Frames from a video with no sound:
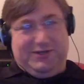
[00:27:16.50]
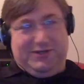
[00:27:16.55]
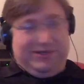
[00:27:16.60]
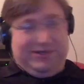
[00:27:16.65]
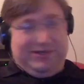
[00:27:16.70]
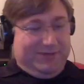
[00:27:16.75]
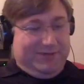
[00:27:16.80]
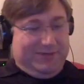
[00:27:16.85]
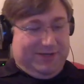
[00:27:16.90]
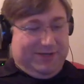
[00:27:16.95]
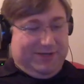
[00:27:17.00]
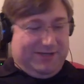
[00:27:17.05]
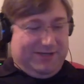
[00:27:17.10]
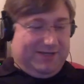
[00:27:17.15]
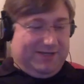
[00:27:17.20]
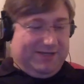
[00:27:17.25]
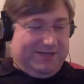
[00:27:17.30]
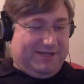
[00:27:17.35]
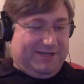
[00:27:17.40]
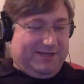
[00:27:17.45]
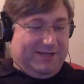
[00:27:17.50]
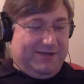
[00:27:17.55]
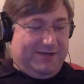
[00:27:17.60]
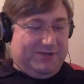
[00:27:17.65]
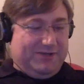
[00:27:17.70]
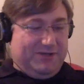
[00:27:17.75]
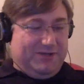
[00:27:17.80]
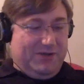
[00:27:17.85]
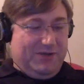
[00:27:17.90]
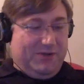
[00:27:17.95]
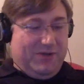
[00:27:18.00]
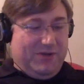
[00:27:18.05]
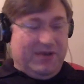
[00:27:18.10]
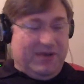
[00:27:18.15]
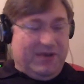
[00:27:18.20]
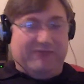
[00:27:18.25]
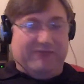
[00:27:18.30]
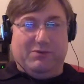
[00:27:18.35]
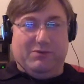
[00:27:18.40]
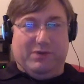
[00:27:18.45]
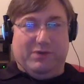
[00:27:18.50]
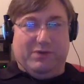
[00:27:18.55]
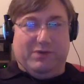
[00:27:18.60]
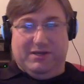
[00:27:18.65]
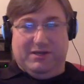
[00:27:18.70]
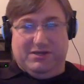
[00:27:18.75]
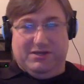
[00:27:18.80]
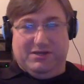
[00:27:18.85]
because, as I said, there's no kind of agreement.